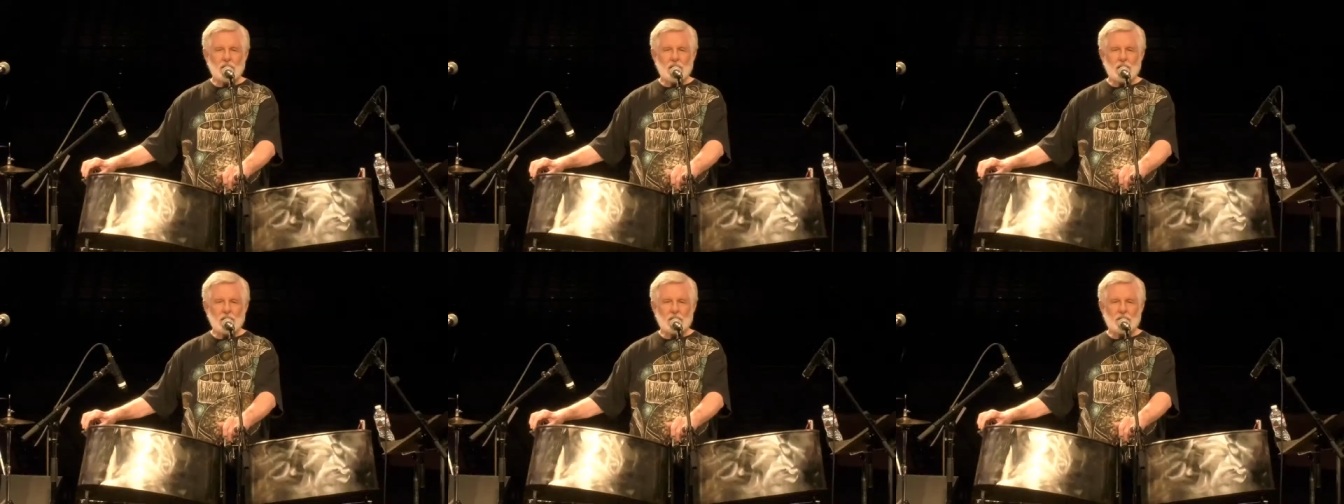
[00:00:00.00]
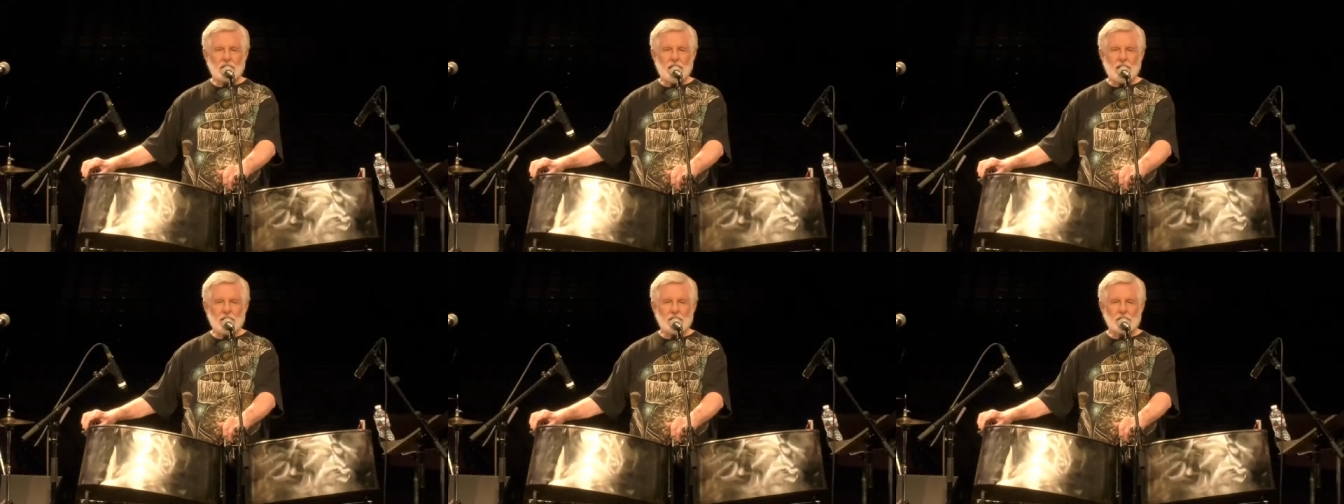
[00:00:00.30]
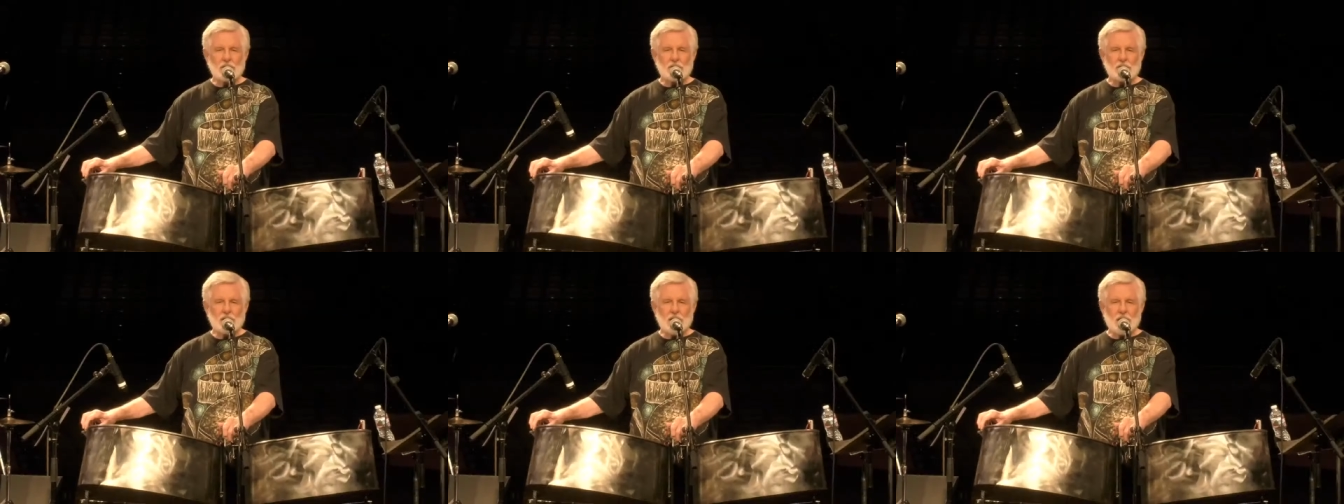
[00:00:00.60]
and that
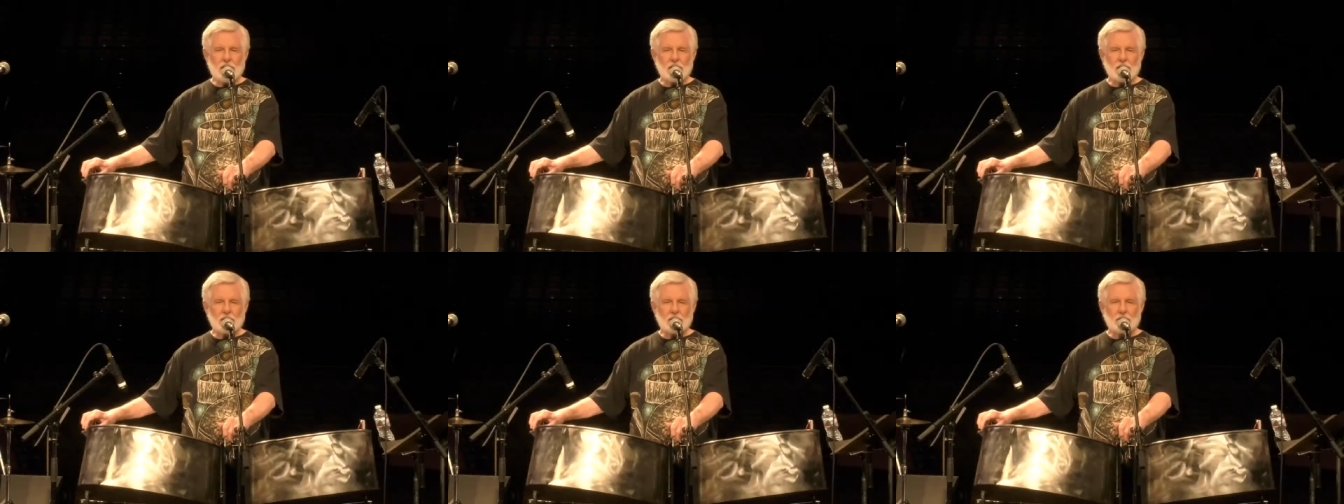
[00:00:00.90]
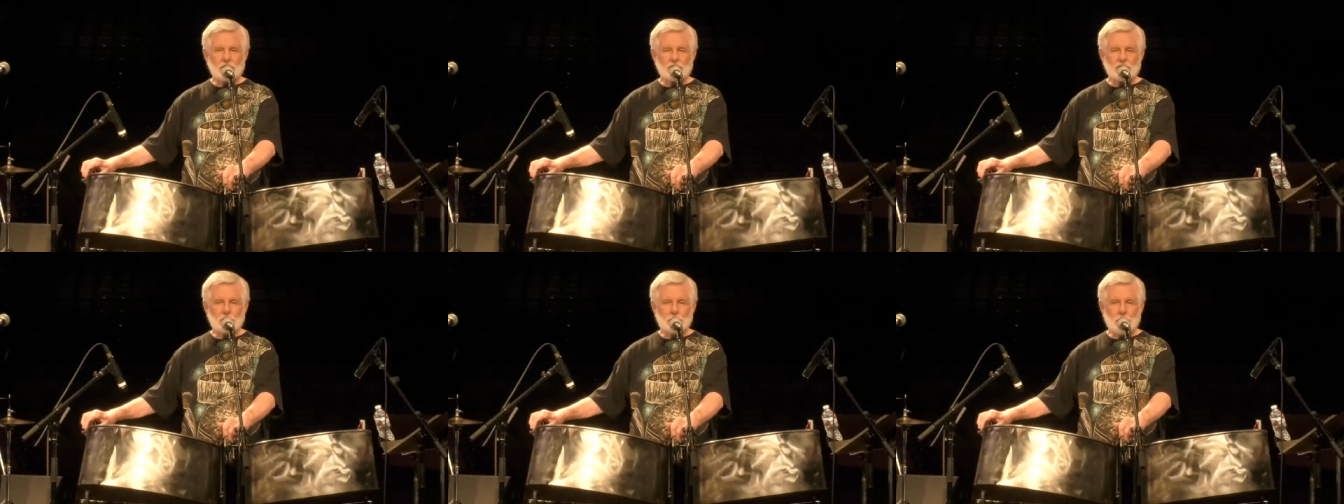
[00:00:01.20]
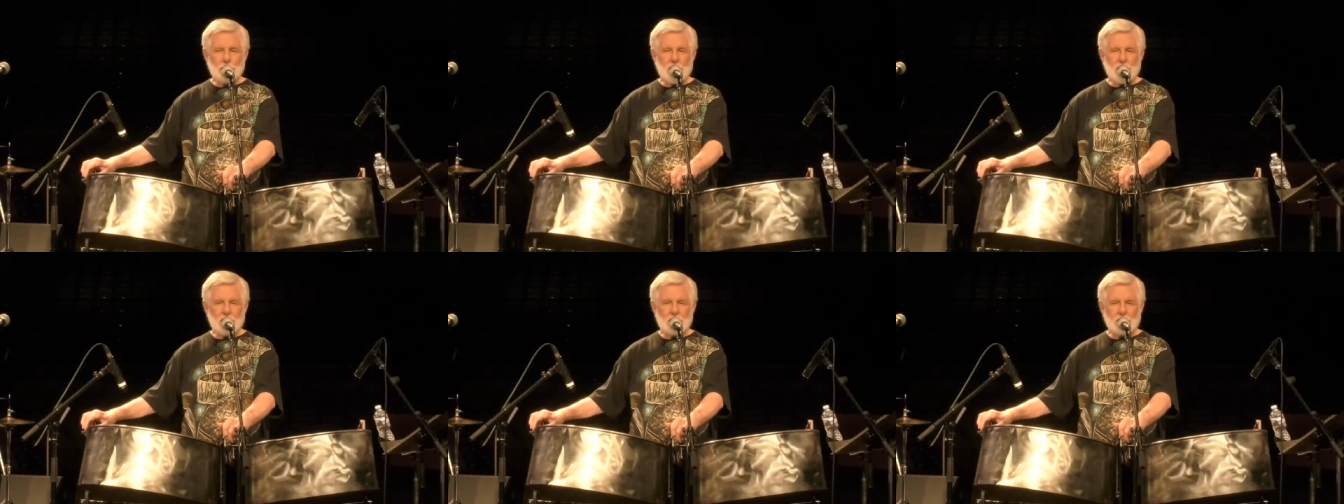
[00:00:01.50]
is the island of
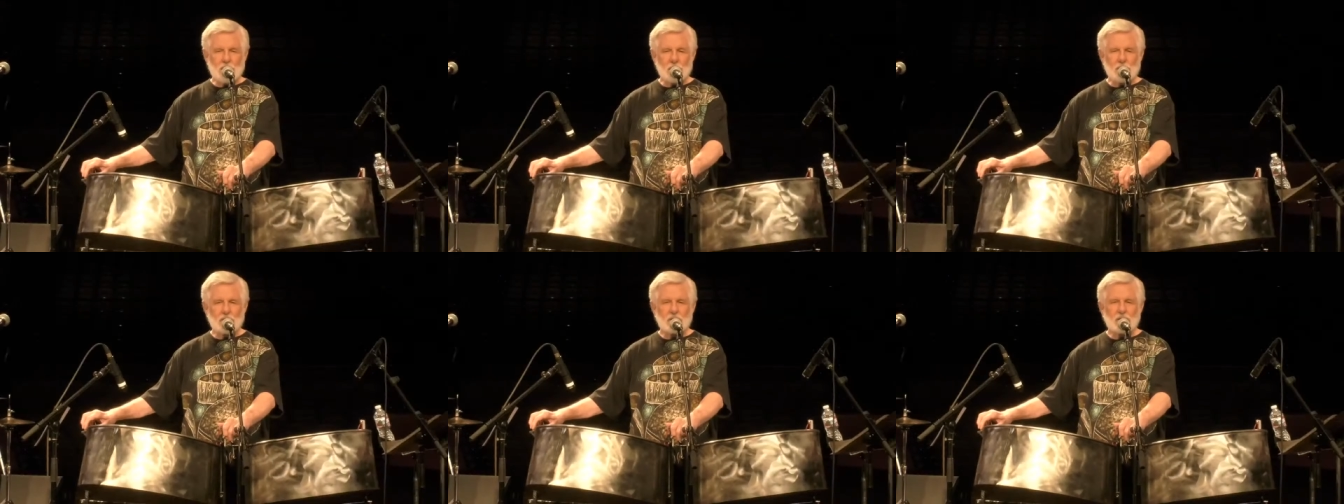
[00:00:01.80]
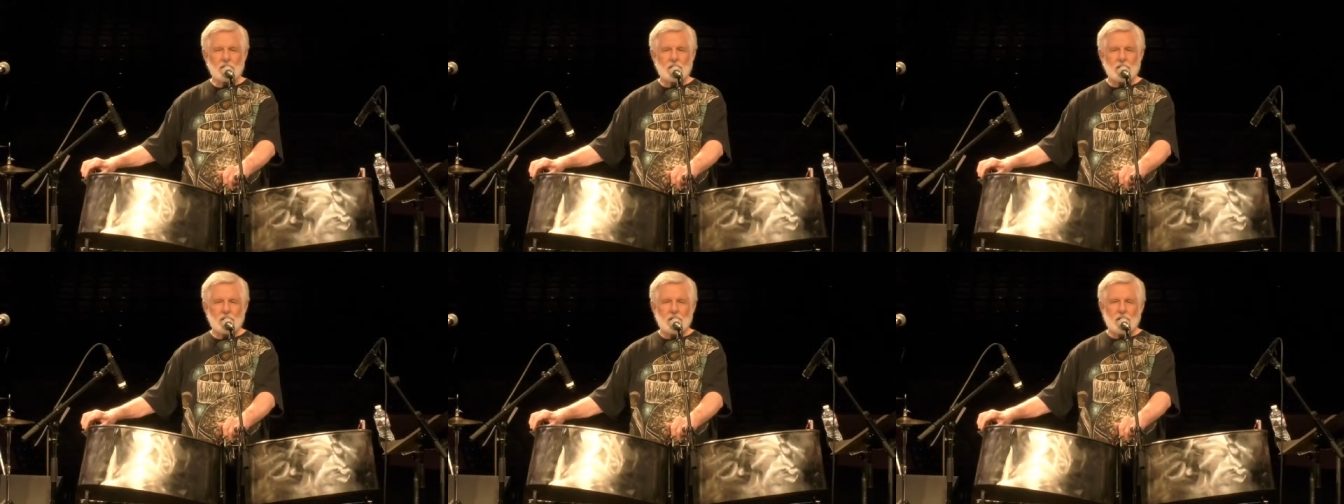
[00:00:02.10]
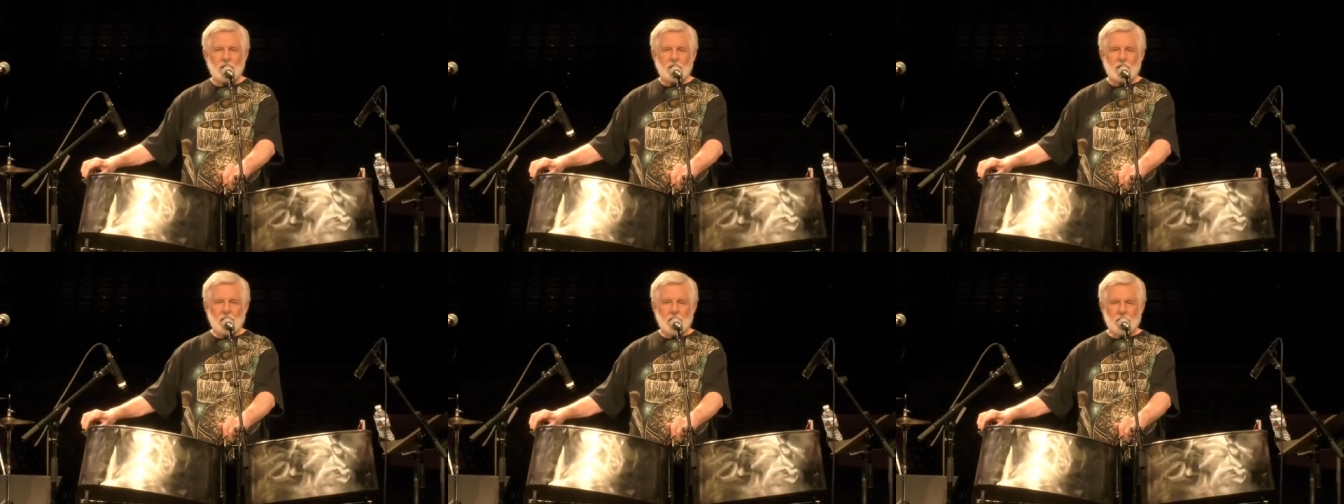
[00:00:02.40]
Jamaica.
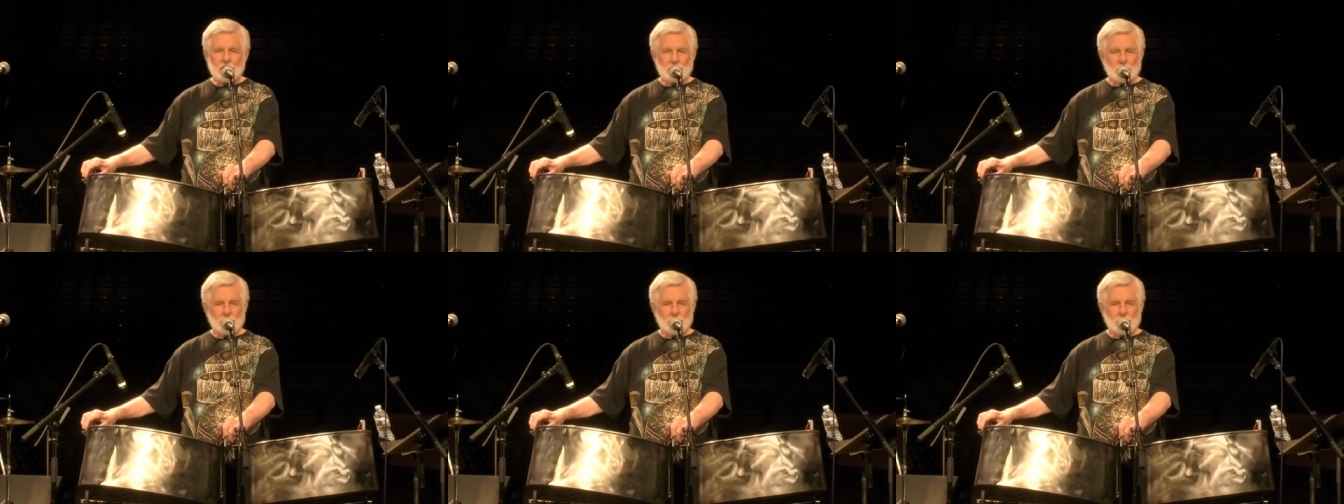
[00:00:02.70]
Now,